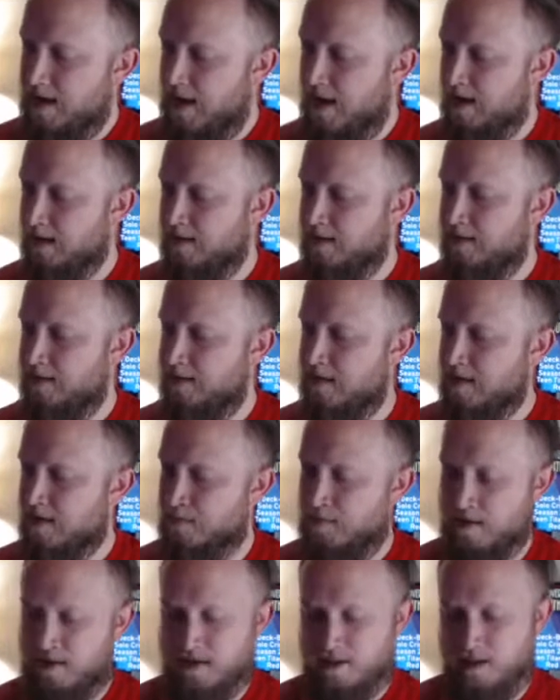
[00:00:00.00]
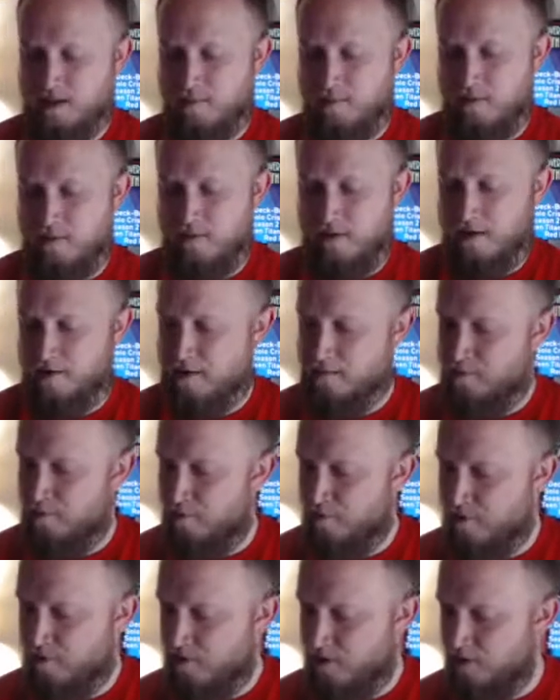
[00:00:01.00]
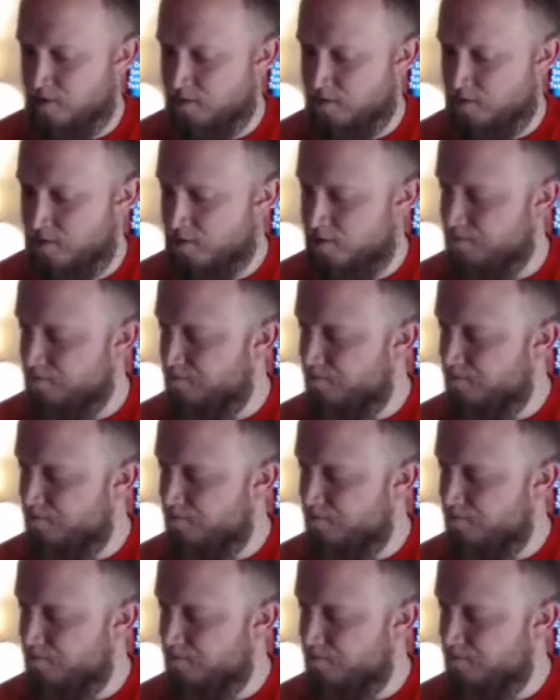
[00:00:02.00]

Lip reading: Cassie Sandsmark is going to be very important also,